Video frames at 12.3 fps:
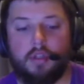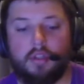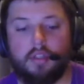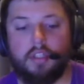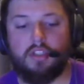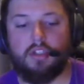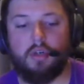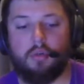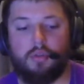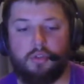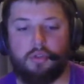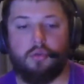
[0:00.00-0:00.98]
let's go
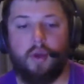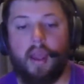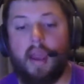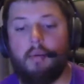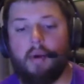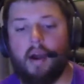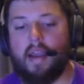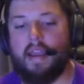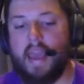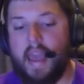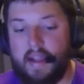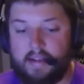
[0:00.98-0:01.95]
to how I
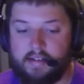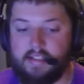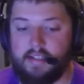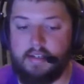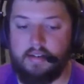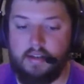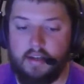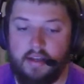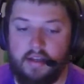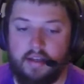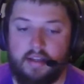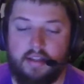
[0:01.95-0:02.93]
edited
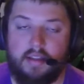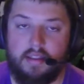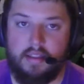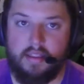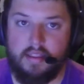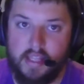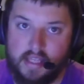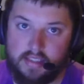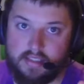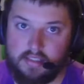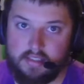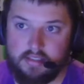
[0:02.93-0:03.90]

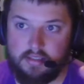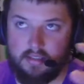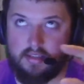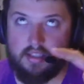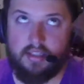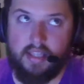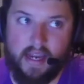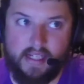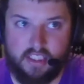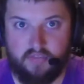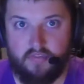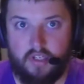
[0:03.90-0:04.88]
the
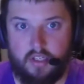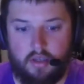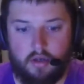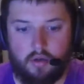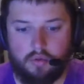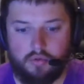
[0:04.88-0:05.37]
last video.